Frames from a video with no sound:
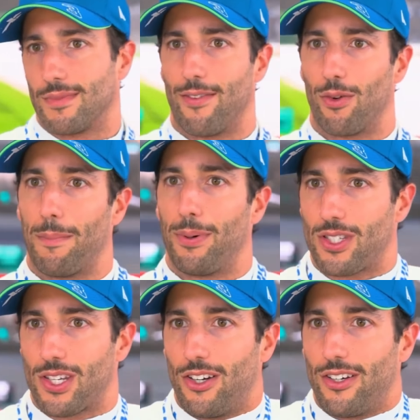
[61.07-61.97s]
everyone
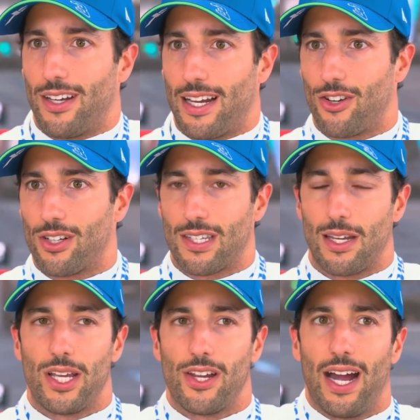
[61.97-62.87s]
puts it on and you can
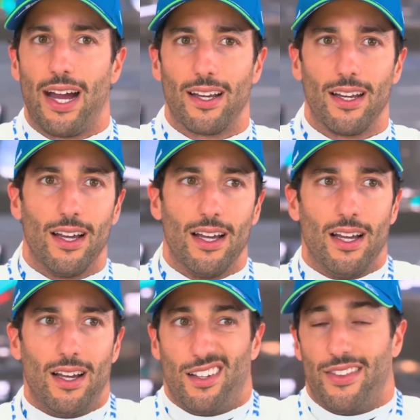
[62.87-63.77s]
see where you're at. And
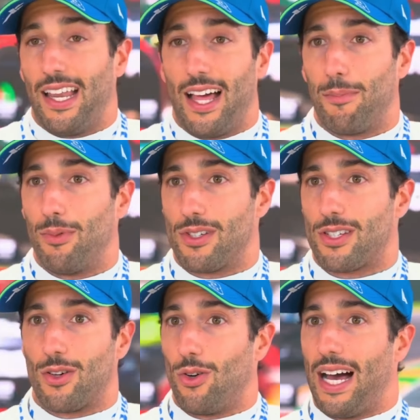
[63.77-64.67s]
that lap
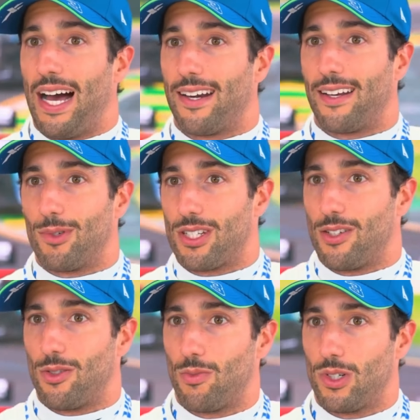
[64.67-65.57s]
was all I had, and we're
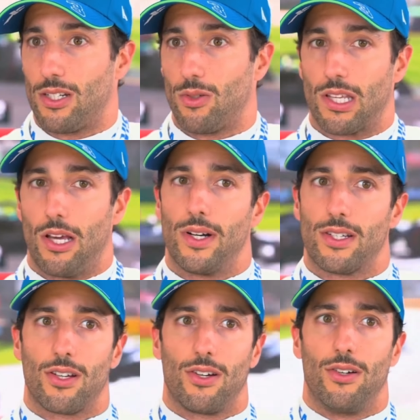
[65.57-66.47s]
still
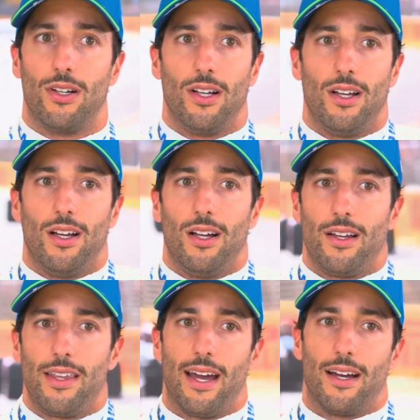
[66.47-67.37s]
slower. So,
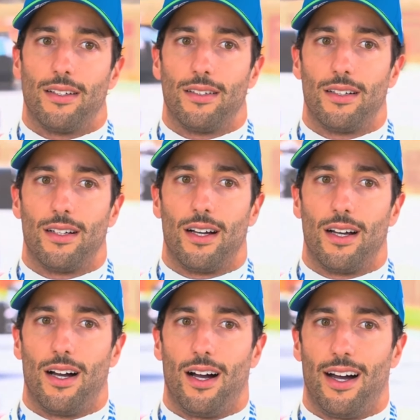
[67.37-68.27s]
yeah,
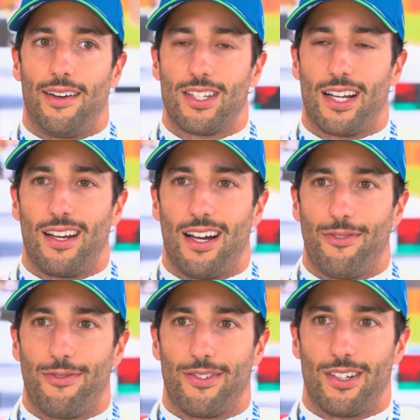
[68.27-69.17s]
I've done
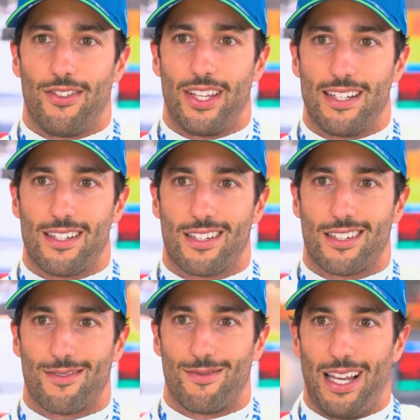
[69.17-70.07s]
enough of
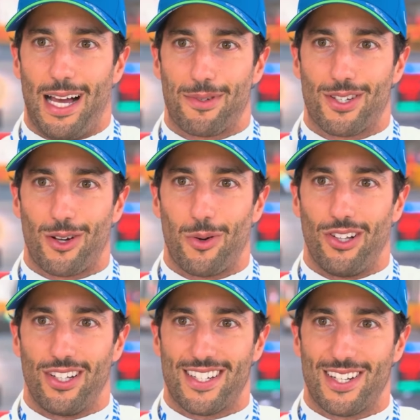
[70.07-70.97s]
these laps and
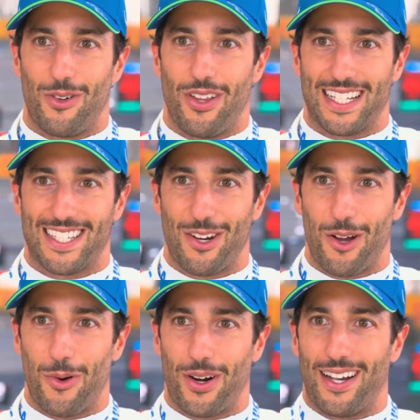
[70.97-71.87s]
qualies and all that to
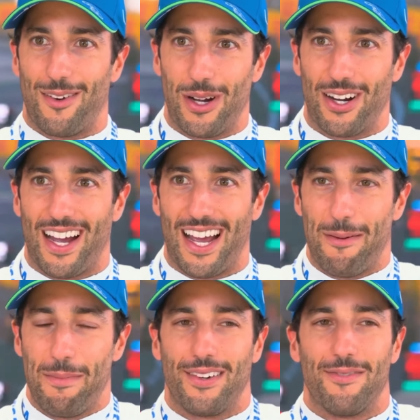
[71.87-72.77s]
know where I
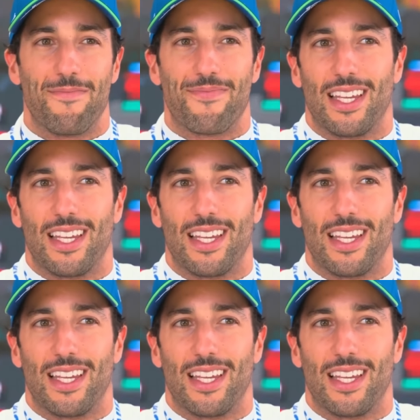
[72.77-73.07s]
am. And